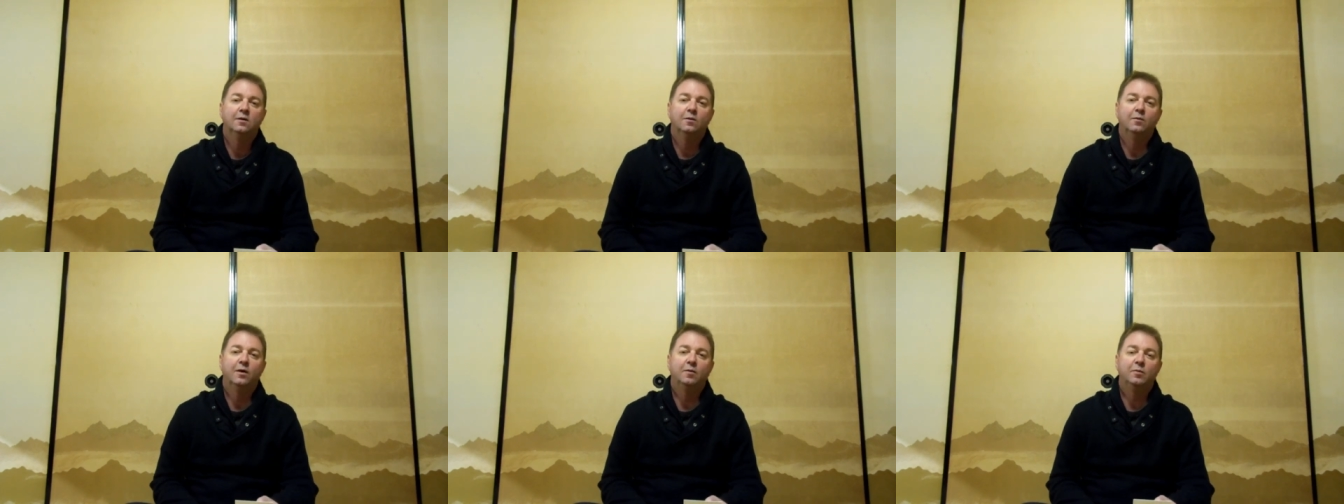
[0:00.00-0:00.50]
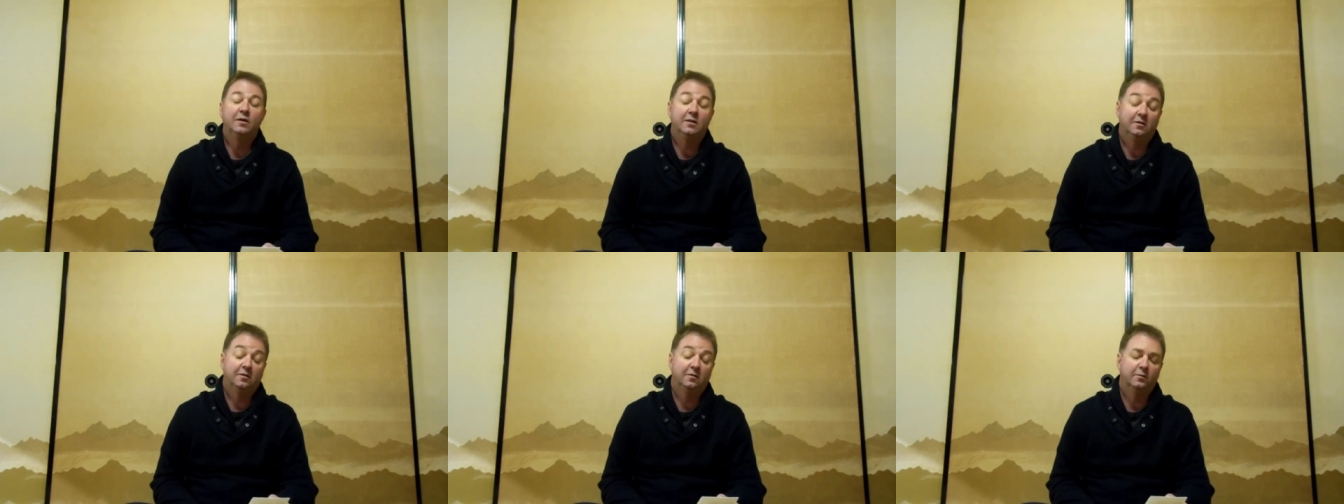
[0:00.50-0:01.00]
One
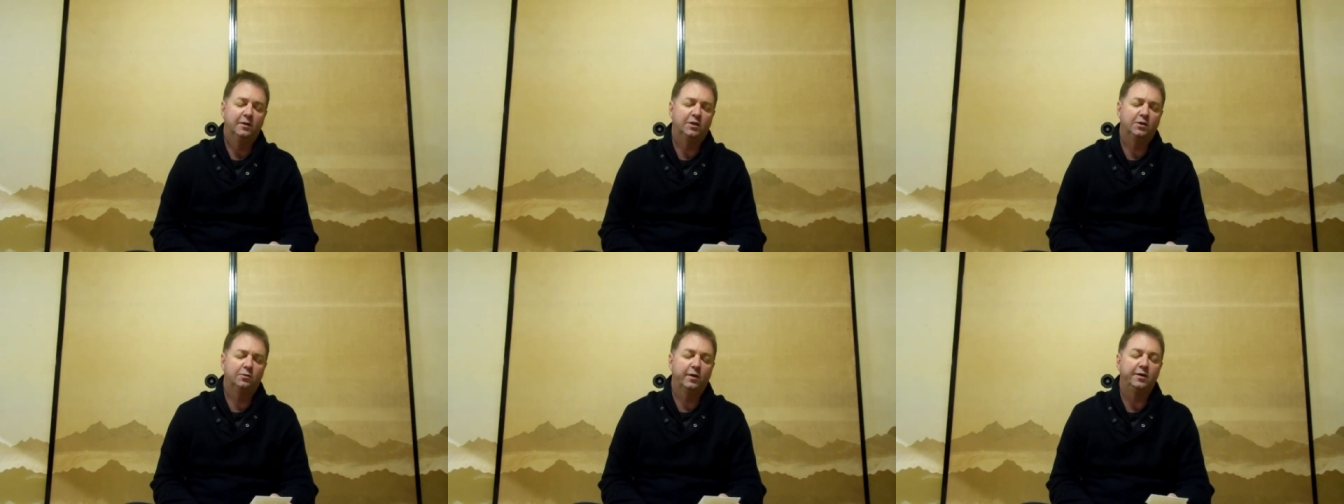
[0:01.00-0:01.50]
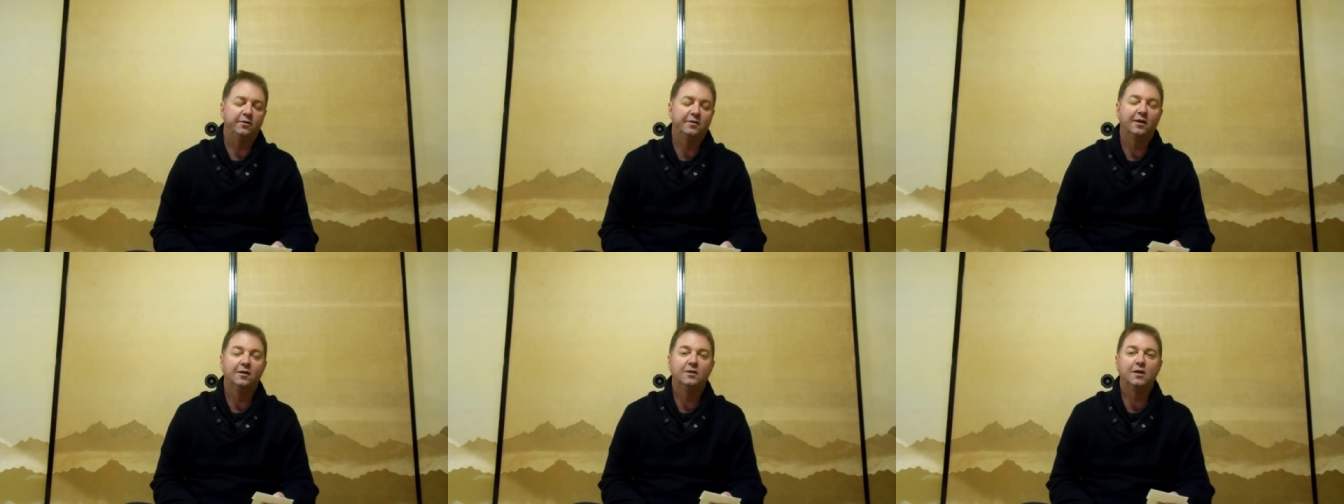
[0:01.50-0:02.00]
piece. Which when you
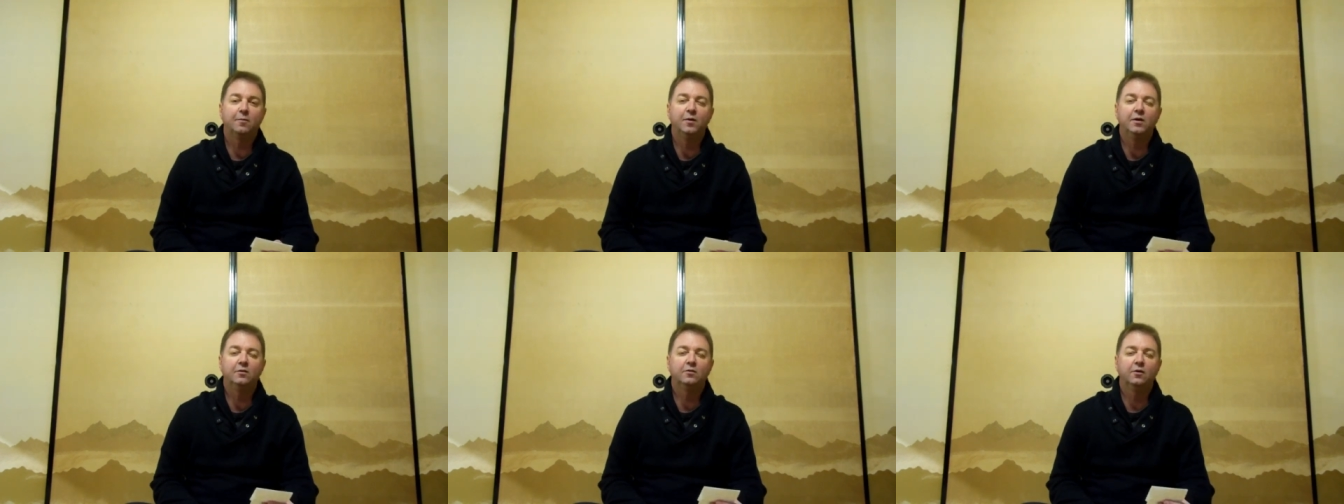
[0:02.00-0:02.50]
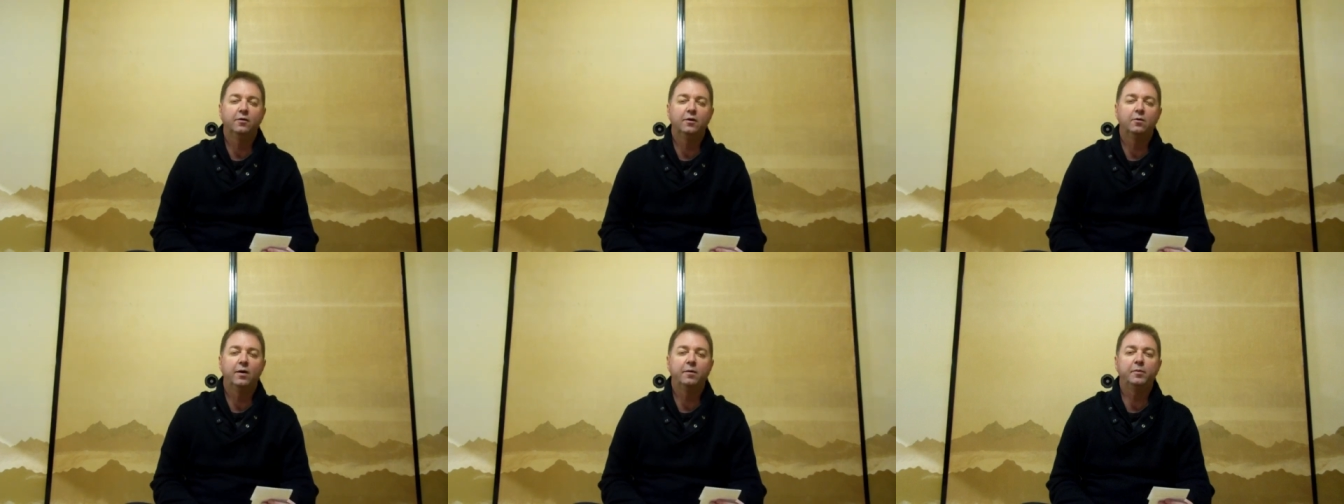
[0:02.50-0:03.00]
tell a Japanese girl that a
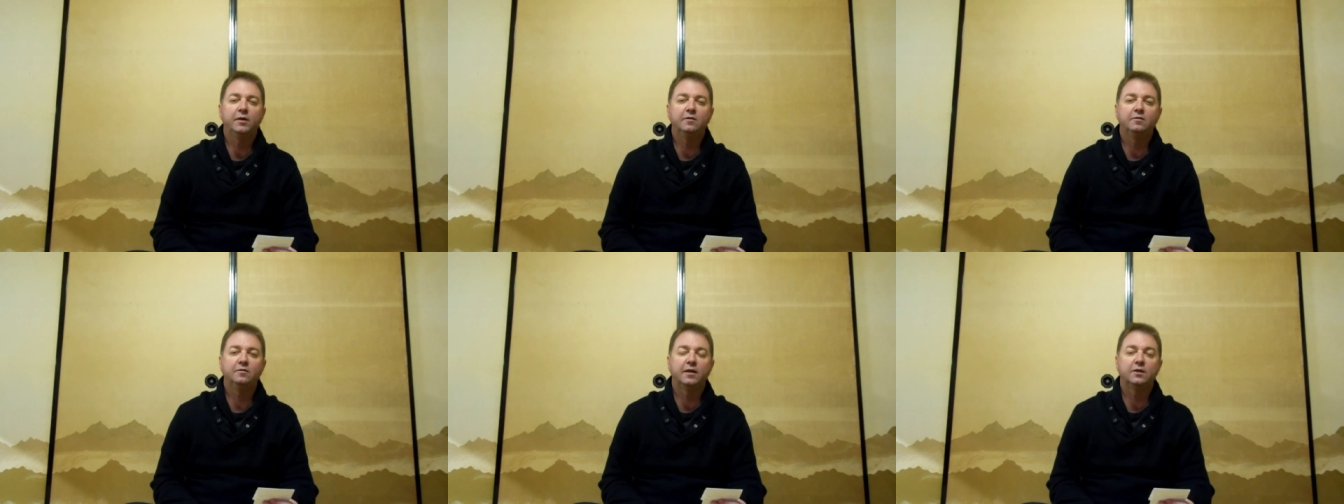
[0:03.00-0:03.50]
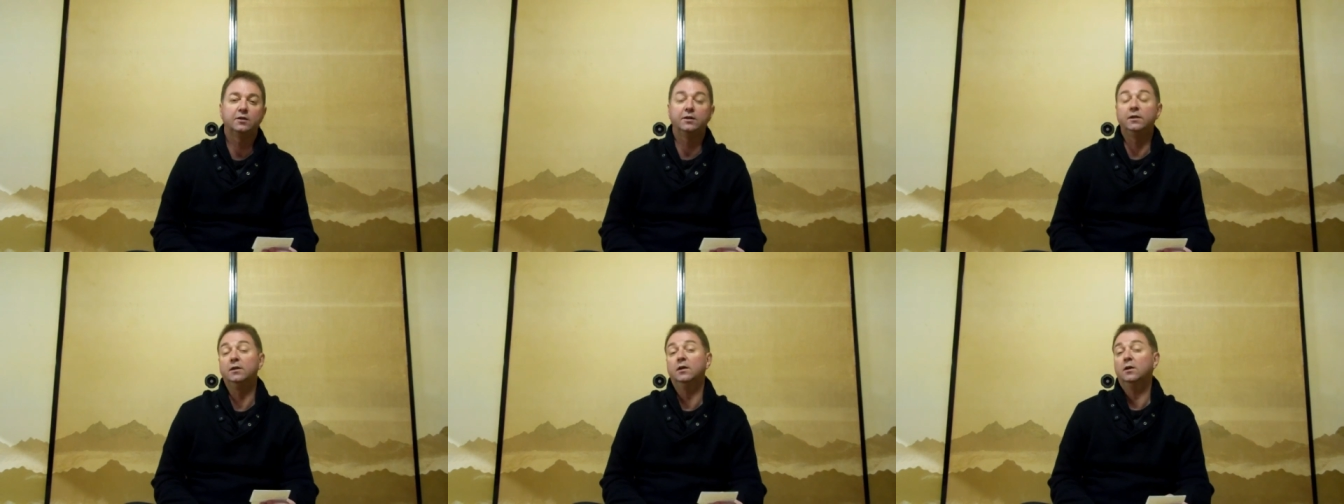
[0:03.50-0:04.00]
one piece is
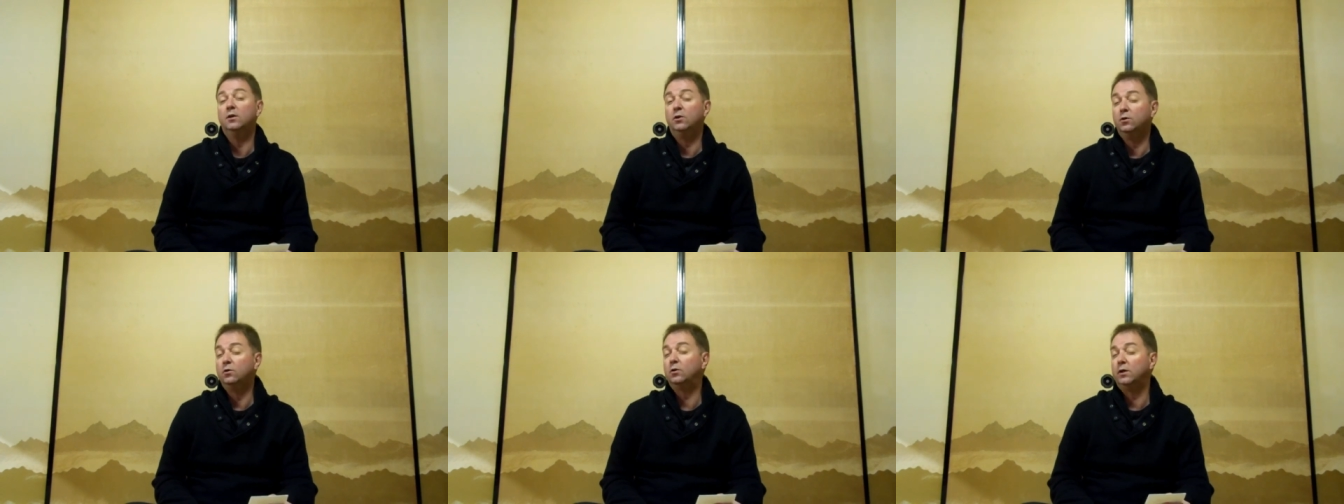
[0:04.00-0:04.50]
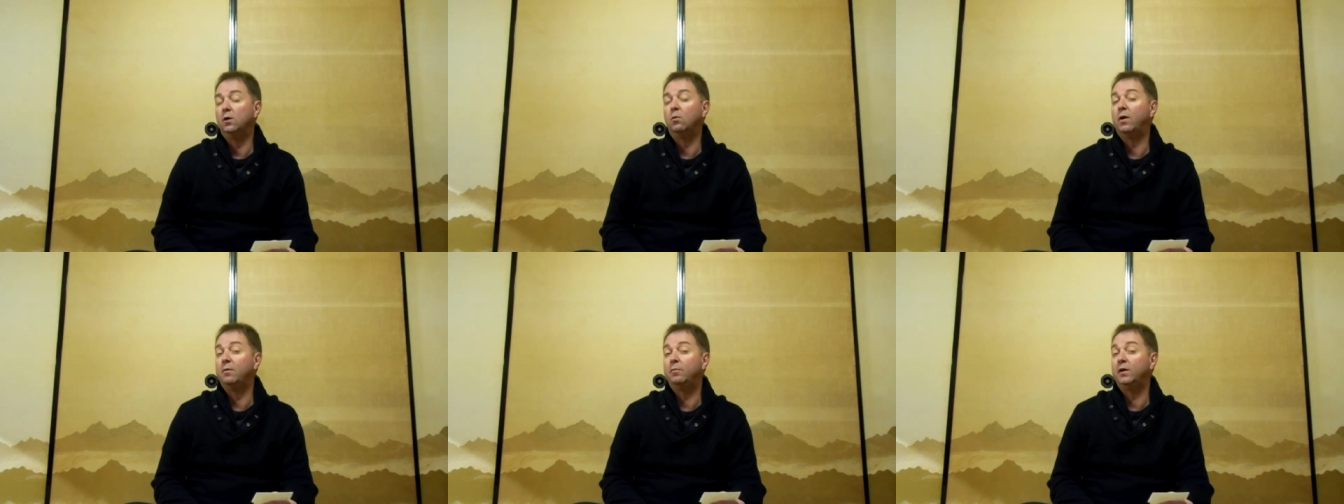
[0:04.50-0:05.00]
actually usually a
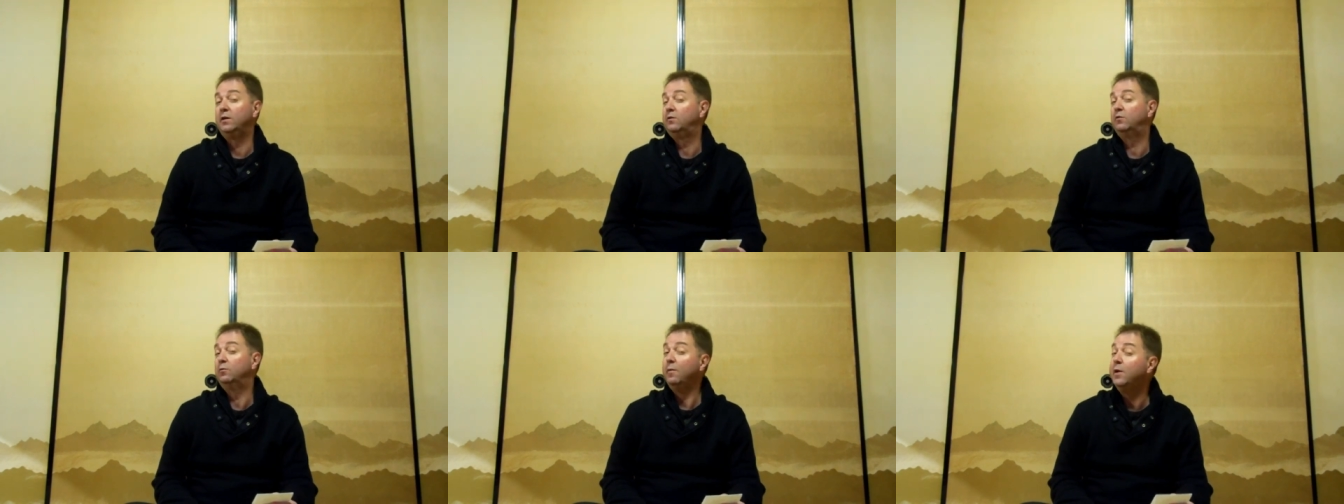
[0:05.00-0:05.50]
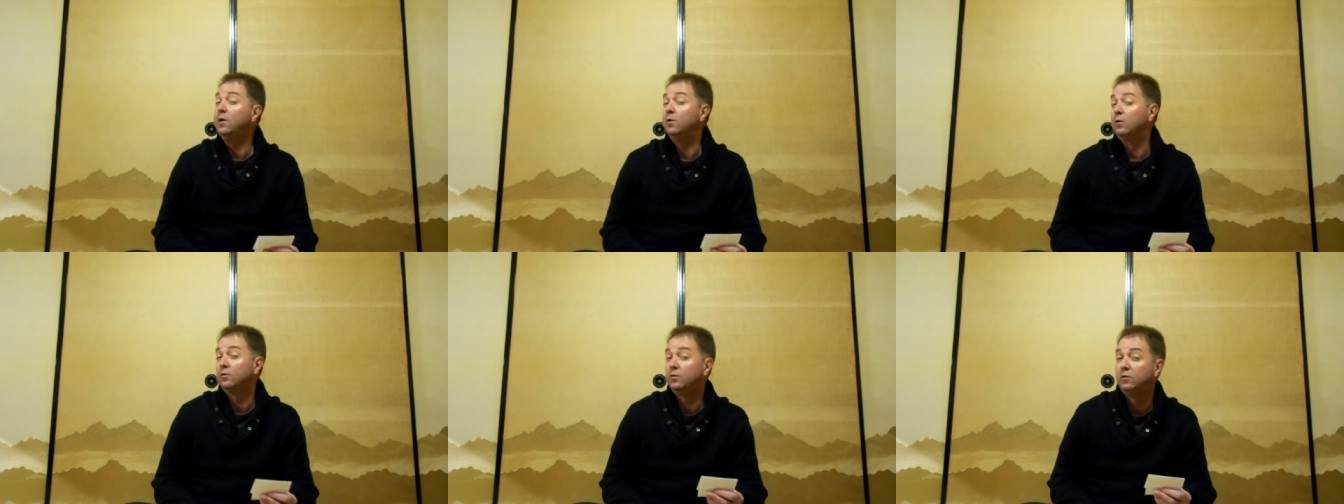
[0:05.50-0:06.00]
one piece swimming
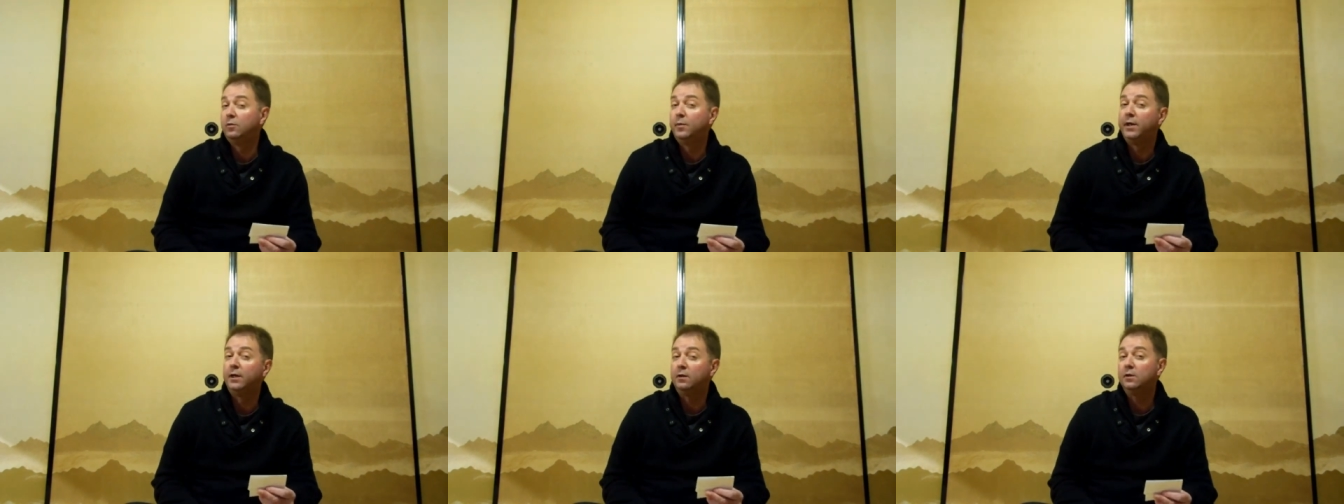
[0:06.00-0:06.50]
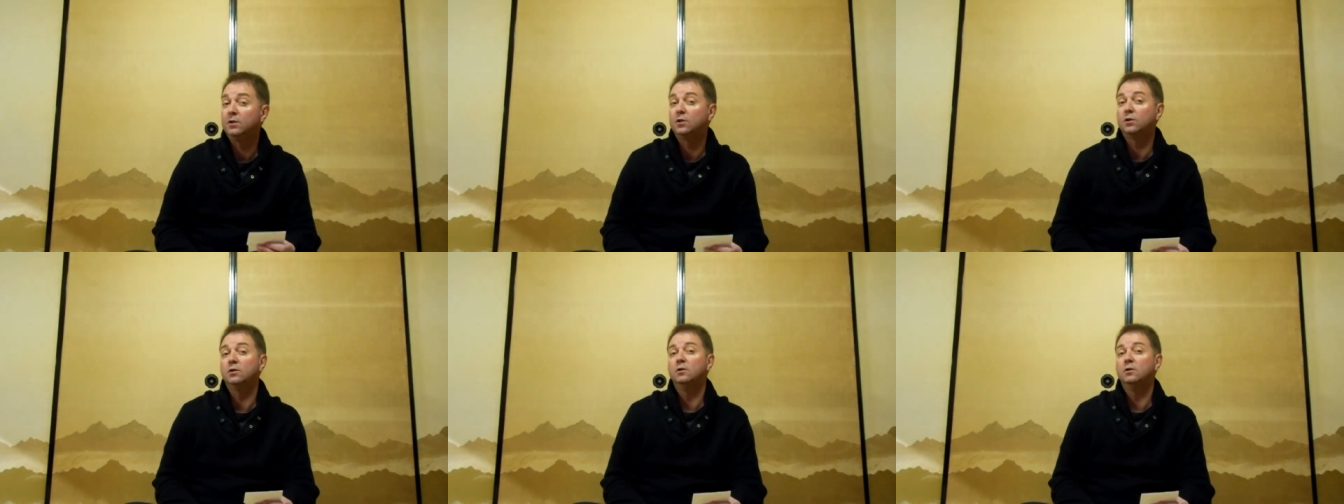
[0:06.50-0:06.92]
costume in English,